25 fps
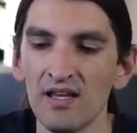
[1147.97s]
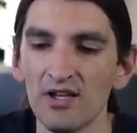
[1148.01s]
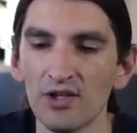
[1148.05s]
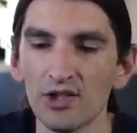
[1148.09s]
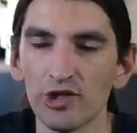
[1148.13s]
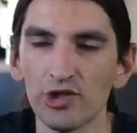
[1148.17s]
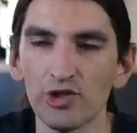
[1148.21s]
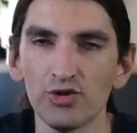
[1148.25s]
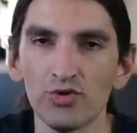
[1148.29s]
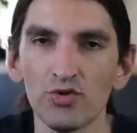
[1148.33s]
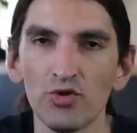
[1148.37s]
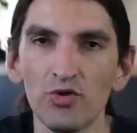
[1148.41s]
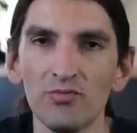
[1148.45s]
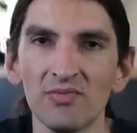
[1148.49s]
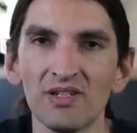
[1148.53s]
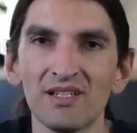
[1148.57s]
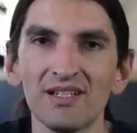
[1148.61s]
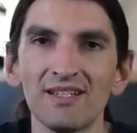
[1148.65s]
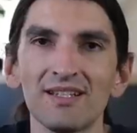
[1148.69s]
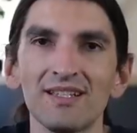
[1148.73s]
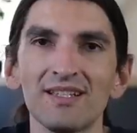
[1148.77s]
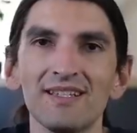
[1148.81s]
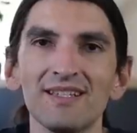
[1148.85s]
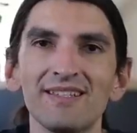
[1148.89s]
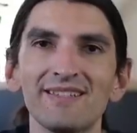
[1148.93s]

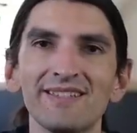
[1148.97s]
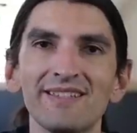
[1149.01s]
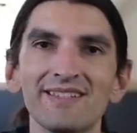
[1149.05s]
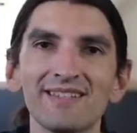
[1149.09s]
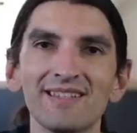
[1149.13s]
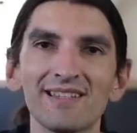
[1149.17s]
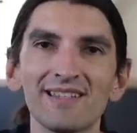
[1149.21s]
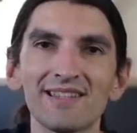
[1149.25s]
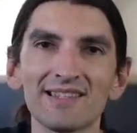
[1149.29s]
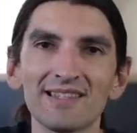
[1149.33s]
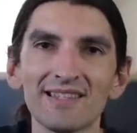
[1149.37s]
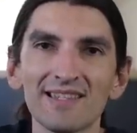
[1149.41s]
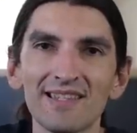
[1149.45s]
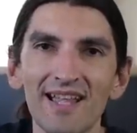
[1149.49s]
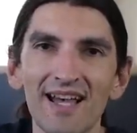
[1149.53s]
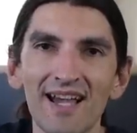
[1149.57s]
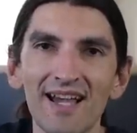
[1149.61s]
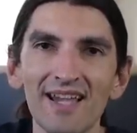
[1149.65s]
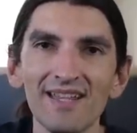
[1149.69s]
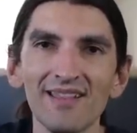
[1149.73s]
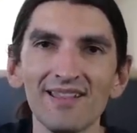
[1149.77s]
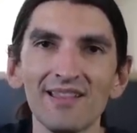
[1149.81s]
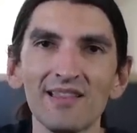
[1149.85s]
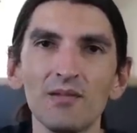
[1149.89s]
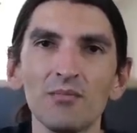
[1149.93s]
Schumann is
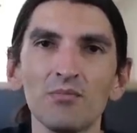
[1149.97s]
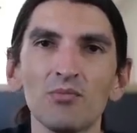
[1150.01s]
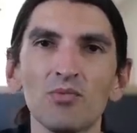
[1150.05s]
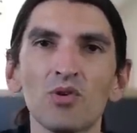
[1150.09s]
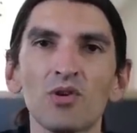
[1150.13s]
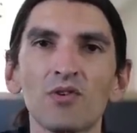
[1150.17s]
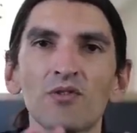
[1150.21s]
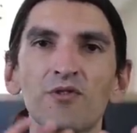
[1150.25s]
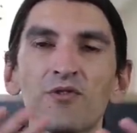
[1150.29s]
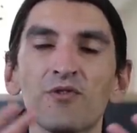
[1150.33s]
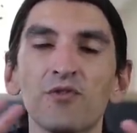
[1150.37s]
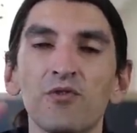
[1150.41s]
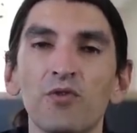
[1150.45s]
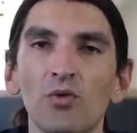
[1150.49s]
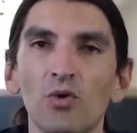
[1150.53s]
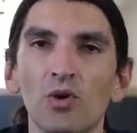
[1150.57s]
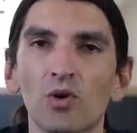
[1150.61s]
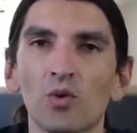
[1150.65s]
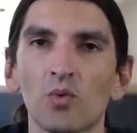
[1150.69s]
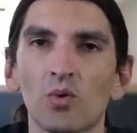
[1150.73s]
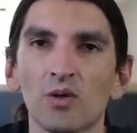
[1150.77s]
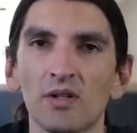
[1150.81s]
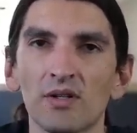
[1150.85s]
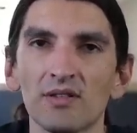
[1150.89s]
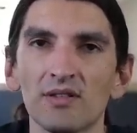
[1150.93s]
slightly more
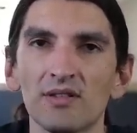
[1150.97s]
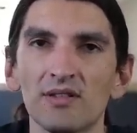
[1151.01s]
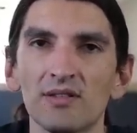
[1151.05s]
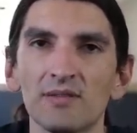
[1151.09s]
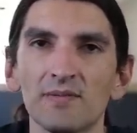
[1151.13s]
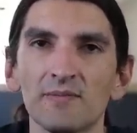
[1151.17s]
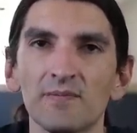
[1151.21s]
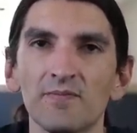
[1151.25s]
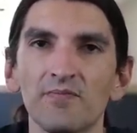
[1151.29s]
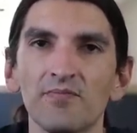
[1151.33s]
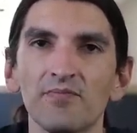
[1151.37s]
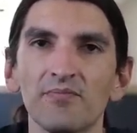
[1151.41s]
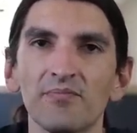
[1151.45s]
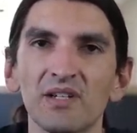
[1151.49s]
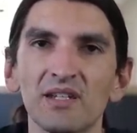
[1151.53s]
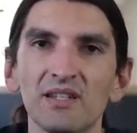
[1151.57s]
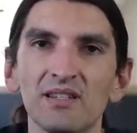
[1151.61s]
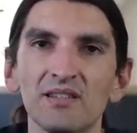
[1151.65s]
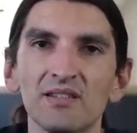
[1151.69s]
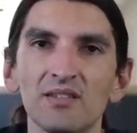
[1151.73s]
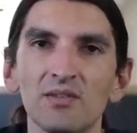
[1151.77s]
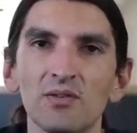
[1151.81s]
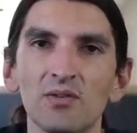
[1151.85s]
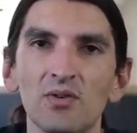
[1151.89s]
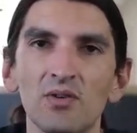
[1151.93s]
forward,
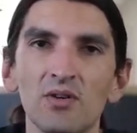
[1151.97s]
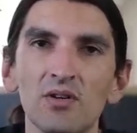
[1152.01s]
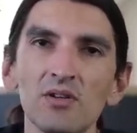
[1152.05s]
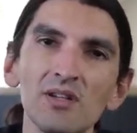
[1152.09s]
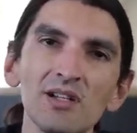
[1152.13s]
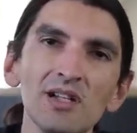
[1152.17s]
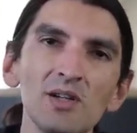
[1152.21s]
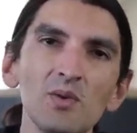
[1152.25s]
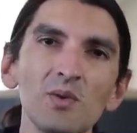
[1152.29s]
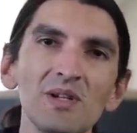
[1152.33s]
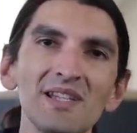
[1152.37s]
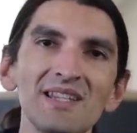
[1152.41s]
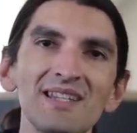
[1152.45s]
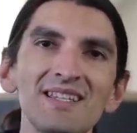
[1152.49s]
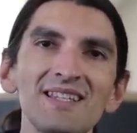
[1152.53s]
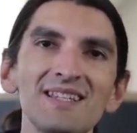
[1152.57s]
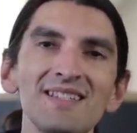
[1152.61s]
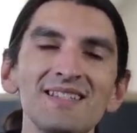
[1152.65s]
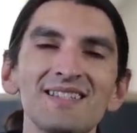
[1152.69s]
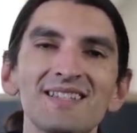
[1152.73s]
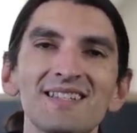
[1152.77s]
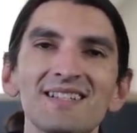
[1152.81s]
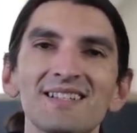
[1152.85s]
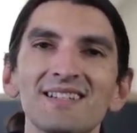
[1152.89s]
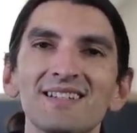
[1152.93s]
but only with
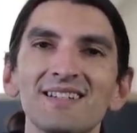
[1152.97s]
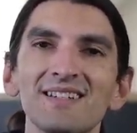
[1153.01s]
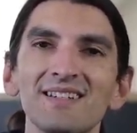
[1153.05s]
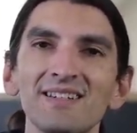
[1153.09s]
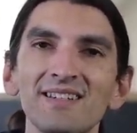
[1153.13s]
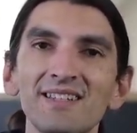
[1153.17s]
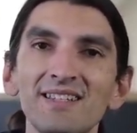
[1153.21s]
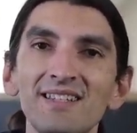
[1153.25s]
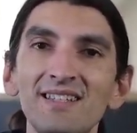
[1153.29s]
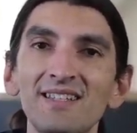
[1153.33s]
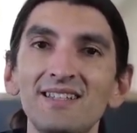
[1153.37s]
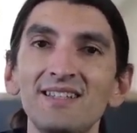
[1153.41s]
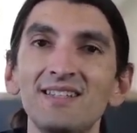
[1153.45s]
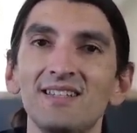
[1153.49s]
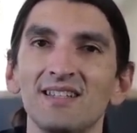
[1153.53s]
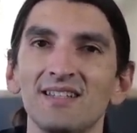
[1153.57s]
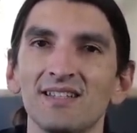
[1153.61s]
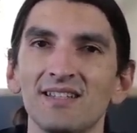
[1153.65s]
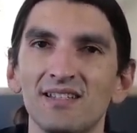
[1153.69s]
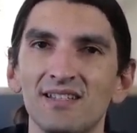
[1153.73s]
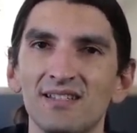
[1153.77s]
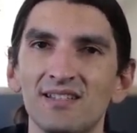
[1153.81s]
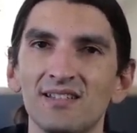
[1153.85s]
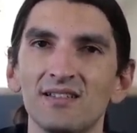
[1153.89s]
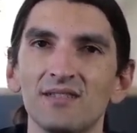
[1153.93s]
these
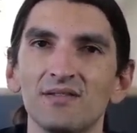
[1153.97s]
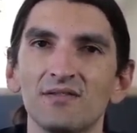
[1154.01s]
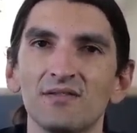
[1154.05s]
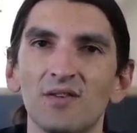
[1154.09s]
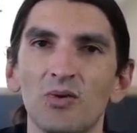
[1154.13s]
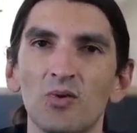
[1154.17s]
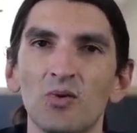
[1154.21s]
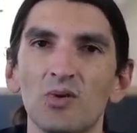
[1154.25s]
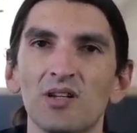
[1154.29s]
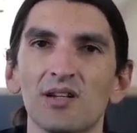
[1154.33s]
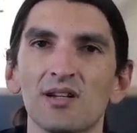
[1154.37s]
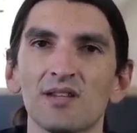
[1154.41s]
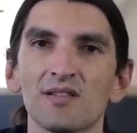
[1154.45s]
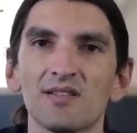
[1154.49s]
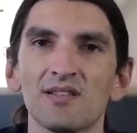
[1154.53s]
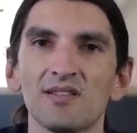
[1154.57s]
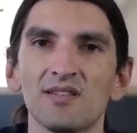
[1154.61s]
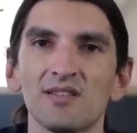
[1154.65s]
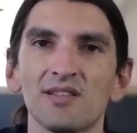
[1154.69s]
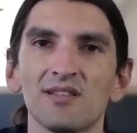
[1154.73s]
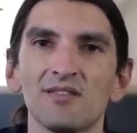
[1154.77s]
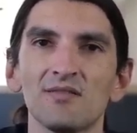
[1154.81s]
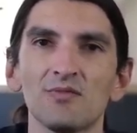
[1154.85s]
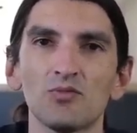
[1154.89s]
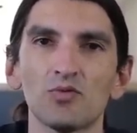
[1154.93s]
leading vocals
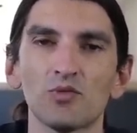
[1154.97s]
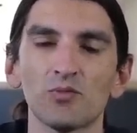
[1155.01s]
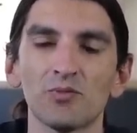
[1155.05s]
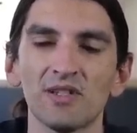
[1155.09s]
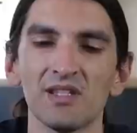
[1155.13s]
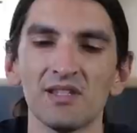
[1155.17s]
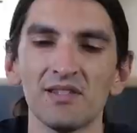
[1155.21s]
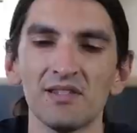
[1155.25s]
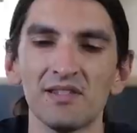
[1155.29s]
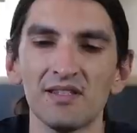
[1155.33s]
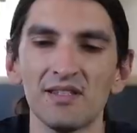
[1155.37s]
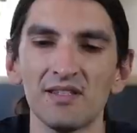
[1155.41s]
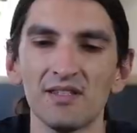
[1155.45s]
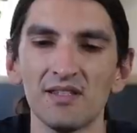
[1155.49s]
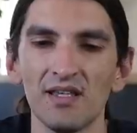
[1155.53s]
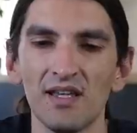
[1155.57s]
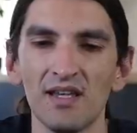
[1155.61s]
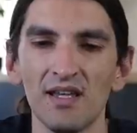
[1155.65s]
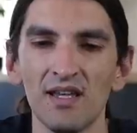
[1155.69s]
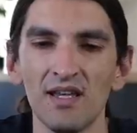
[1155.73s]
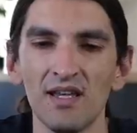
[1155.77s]
and instruments.